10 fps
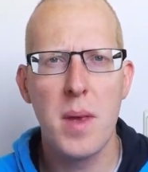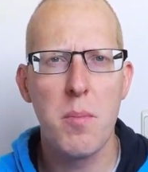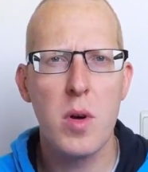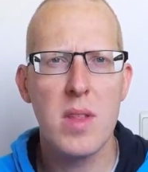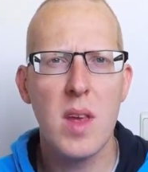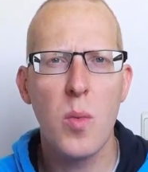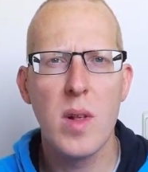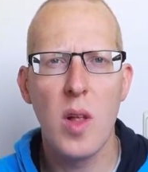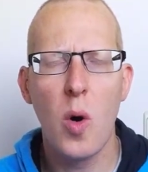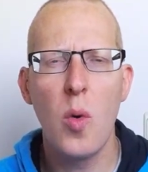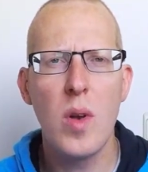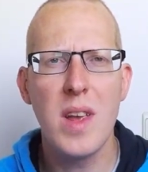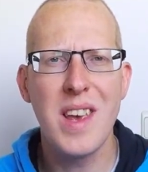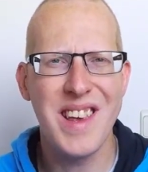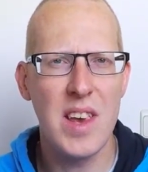but they will
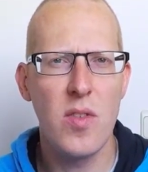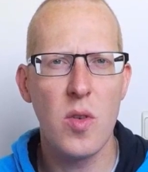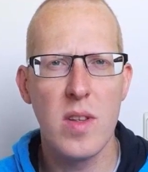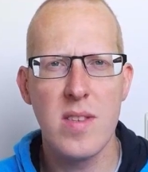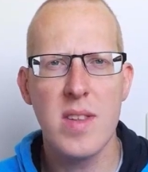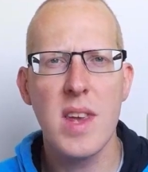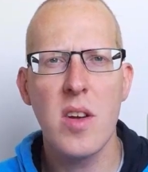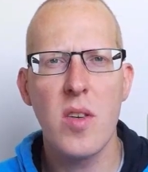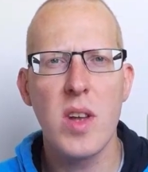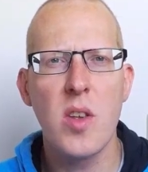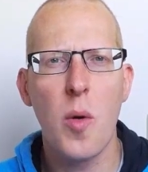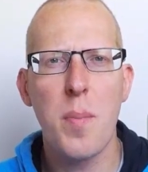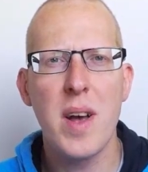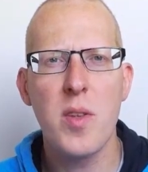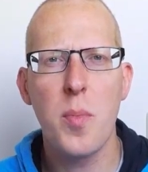only give you the sticker in your
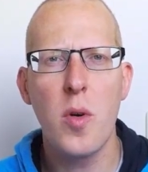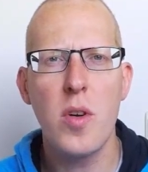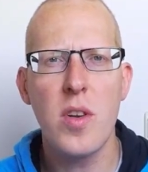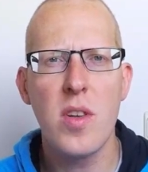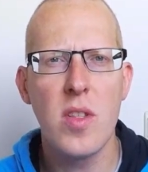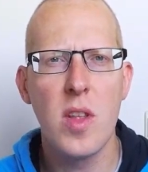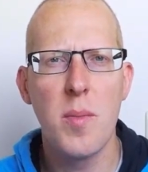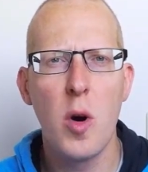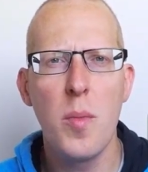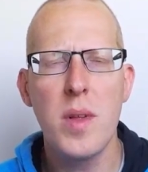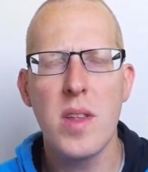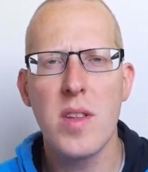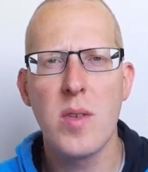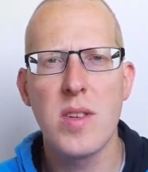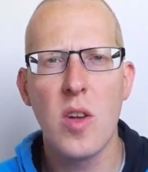passport the moment
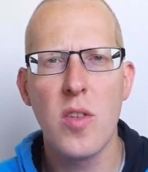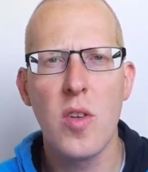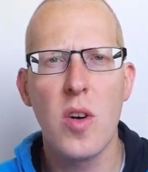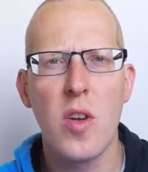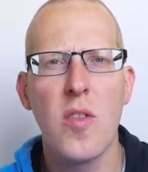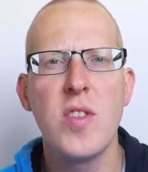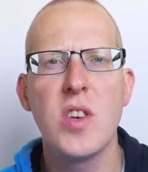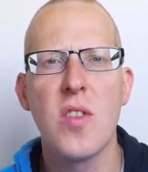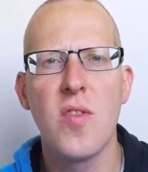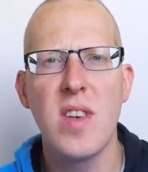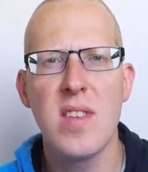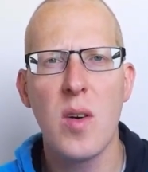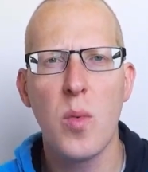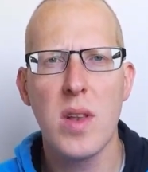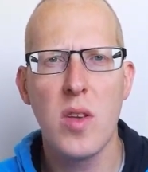there is also an official
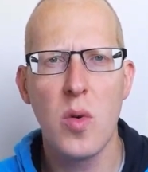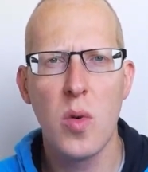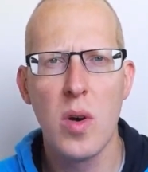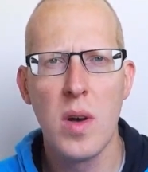visa with you.